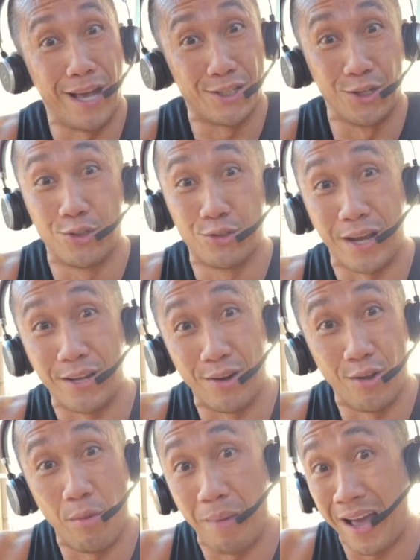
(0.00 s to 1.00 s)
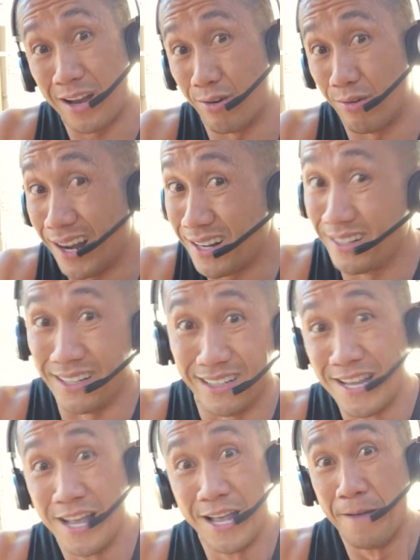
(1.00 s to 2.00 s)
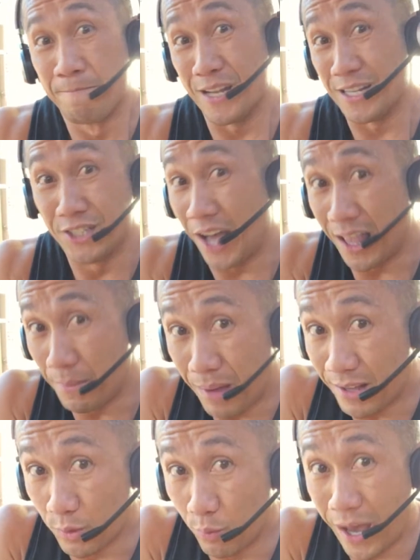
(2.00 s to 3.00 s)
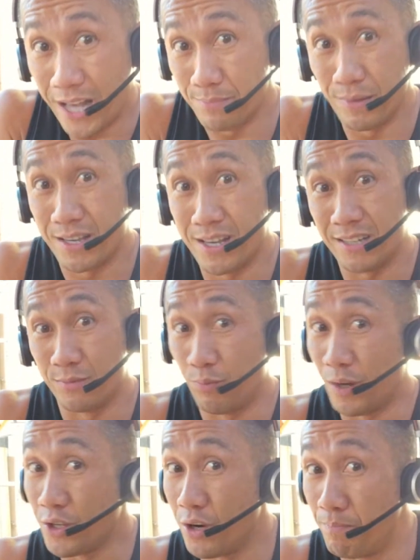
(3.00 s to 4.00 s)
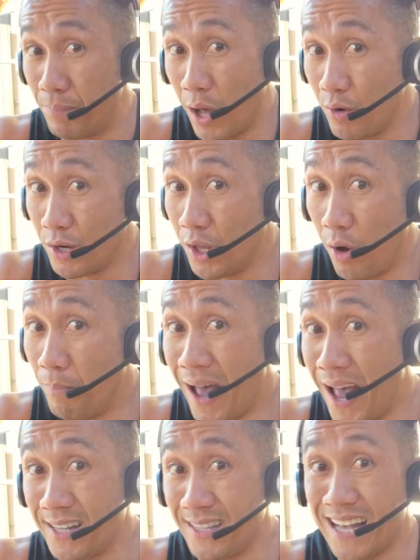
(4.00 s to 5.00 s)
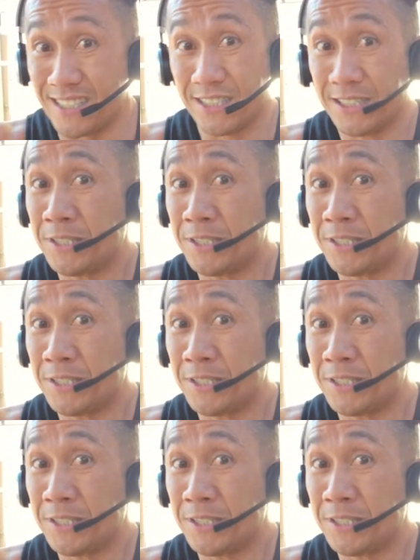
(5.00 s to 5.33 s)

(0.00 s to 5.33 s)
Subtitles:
sure you train your lower back correctly. It's not about the weight, because when you blow your lower back, that's